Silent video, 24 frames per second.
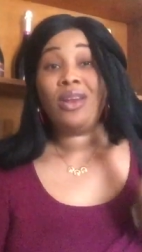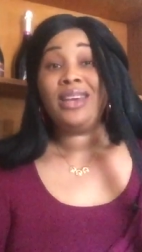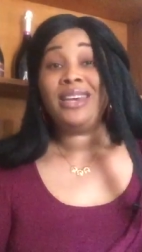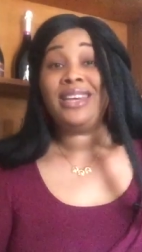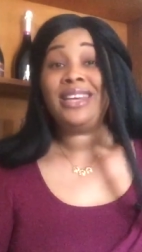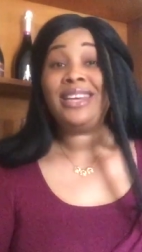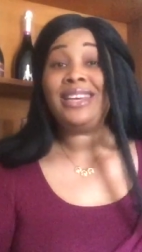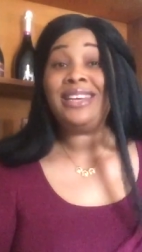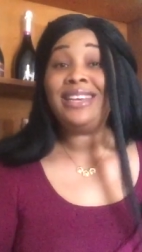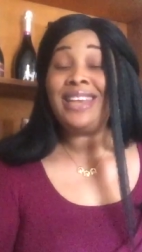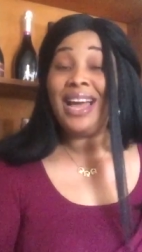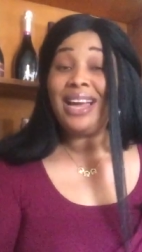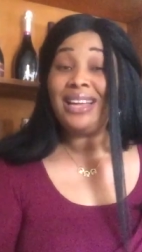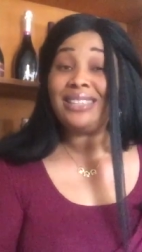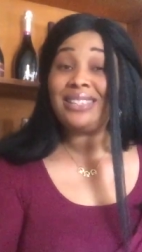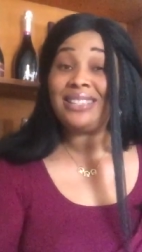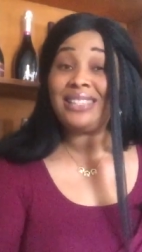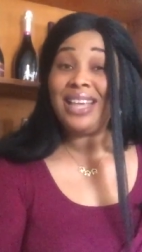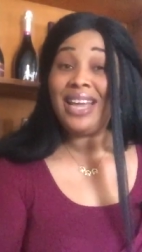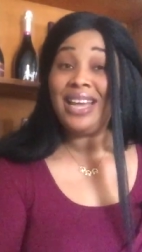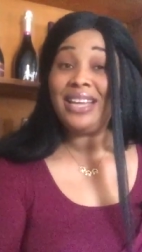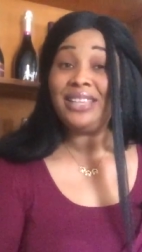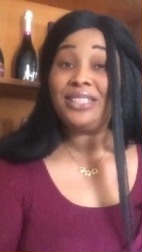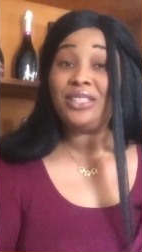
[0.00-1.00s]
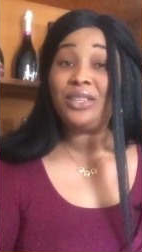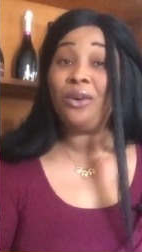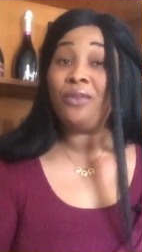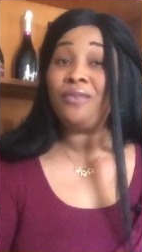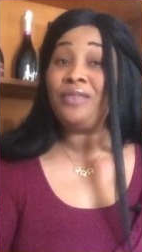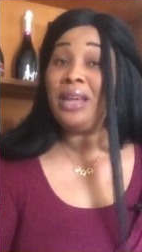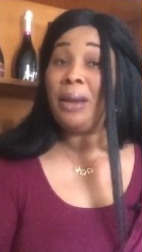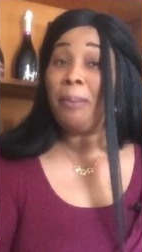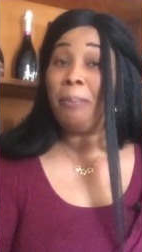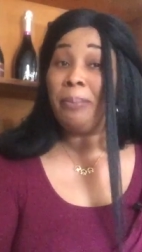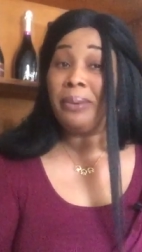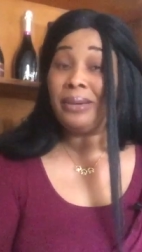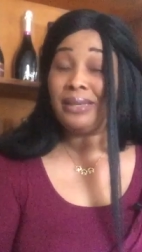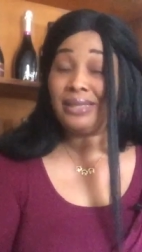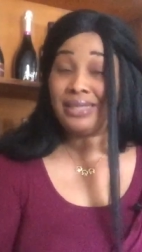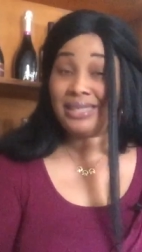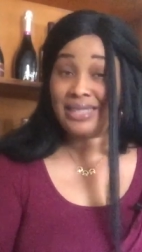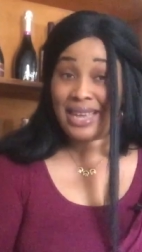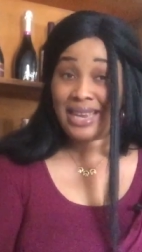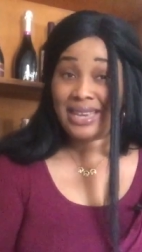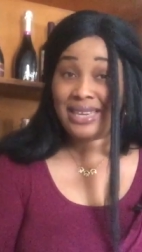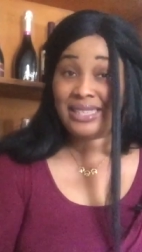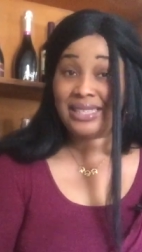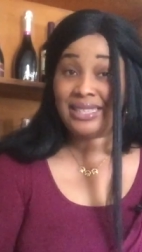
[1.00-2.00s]
The dark sides of their
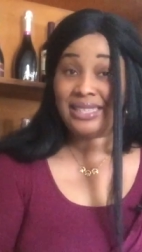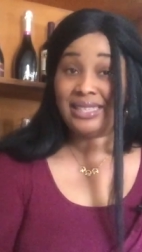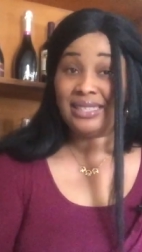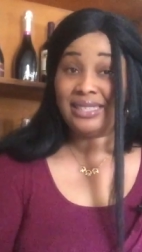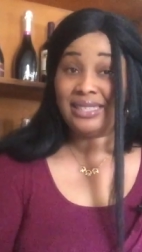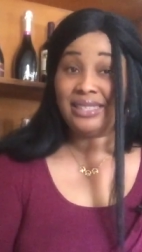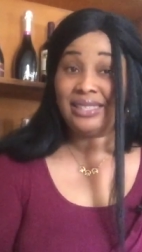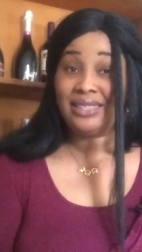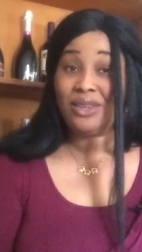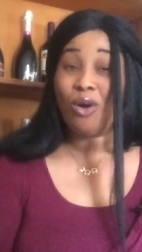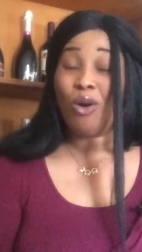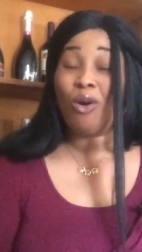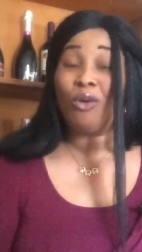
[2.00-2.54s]
personalities,